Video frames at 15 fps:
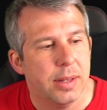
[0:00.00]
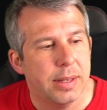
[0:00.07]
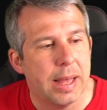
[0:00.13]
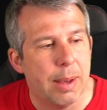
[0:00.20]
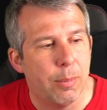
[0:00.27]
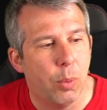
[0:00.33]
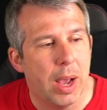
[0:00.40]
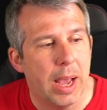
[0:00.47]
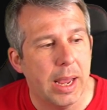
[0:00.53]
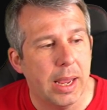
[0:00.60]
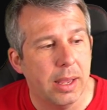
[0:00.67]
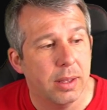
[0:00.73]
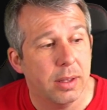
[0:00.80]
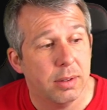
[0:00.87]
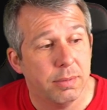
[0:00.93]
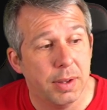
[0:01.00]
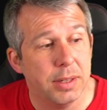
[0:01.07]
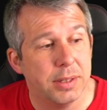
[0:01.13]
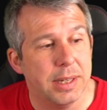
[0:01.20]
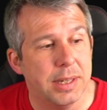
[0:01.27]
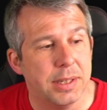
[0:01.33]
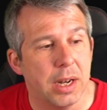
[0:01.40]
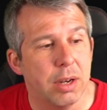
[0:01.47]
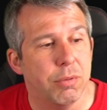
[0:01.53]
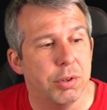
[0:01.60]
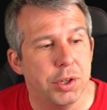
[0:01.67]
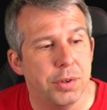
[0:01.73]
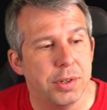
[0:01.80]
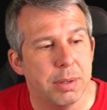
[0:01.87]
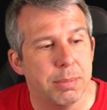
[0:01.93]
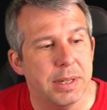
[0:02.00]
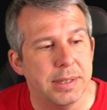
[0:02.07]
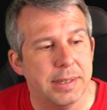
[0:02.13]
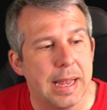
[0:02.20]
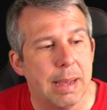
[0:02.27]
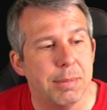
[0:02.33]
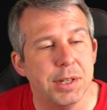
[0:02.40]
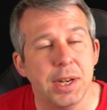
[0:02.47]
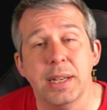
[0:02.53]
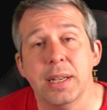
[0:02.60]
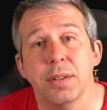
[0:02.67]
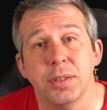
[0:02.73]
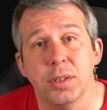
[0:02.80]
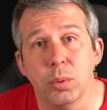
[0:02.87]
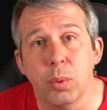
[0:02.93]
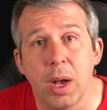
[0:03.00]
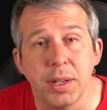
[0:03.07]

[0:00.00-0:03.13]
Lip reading: That way, firstly, it's going to reduce some of this damage that he does to